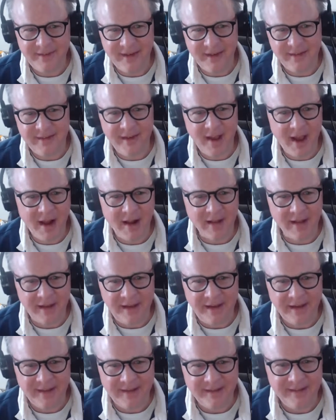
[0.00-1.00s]
it's
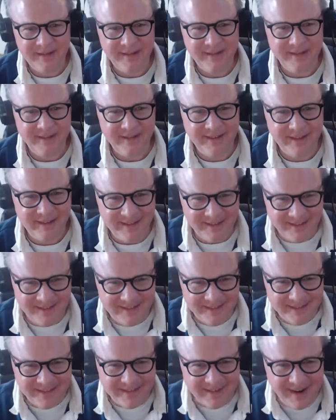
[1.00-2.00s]
ugly,
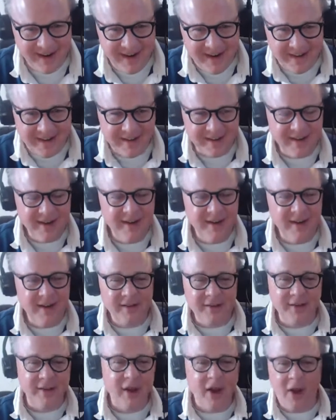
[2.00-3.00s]
right?
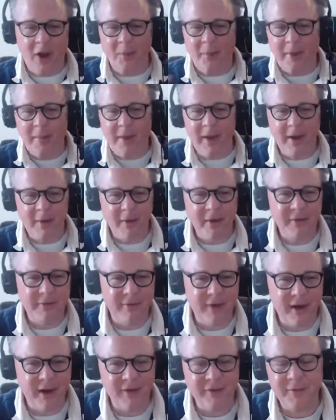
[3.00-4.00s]
Like, oh, maybe I want to
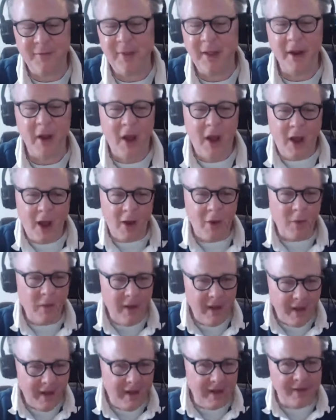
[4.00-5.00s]
file from that. Oh,
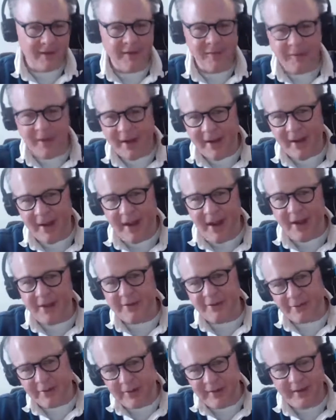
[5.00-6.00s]
well, my
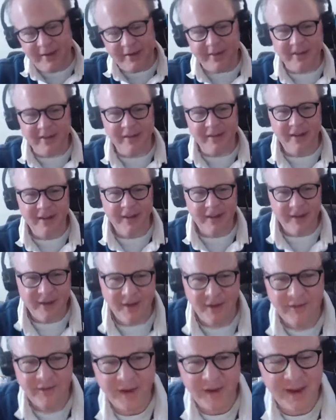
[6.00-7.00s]
gosh. No, it's
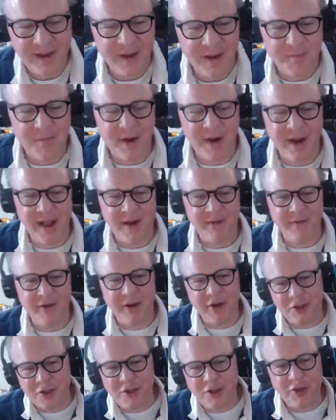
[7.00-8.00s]
like getting money out of
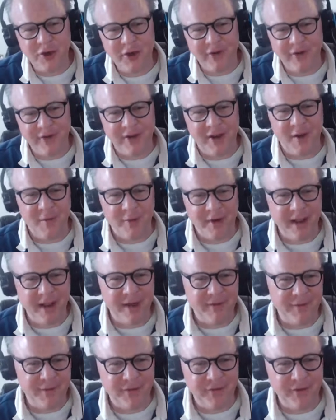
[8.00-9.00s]
an insurance company
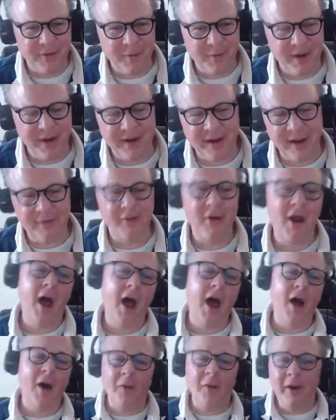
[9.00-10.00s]
after somebody dies.
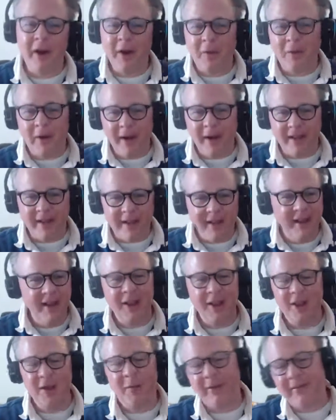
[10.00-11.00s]
Oh, we don't want to.
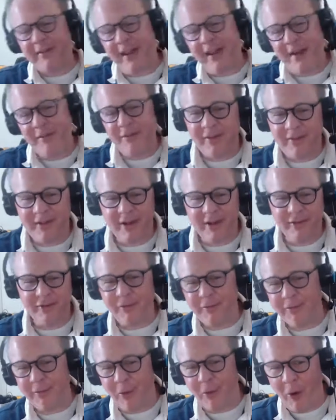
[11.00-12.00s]
You must have this
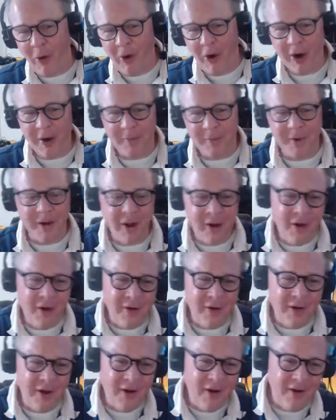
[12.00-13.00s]
extra form. And
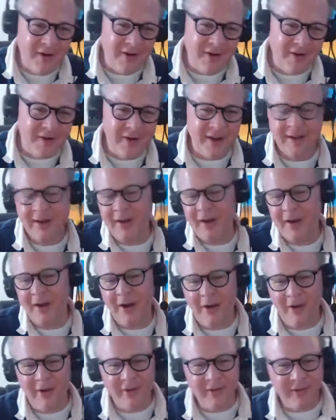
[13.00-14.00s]
oh, no.
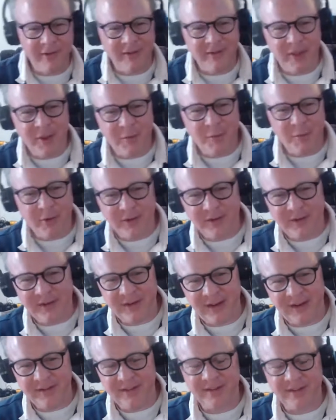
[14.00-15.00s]
Oh, this other person
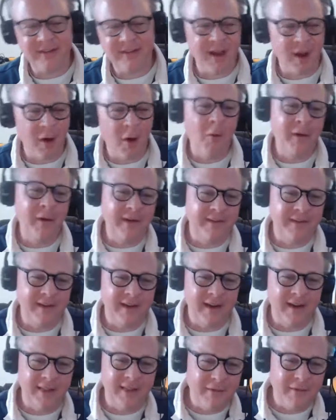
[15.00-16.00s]
needs to sign. Well, we
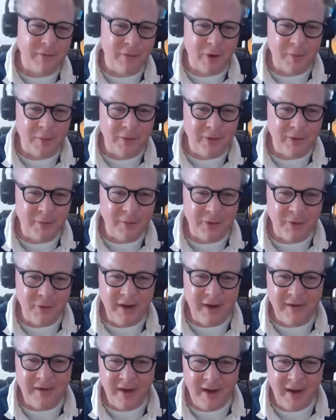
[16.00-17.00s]
sent that form to him 3
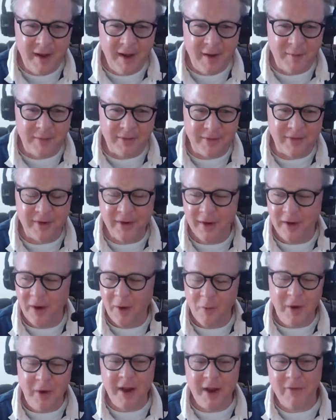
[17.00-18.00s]
times.
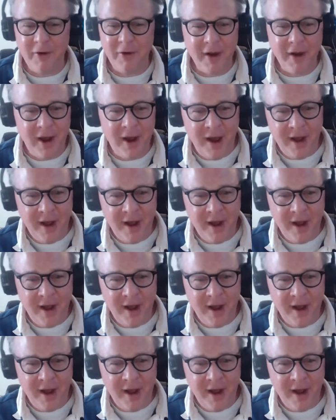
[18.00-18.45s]
We never got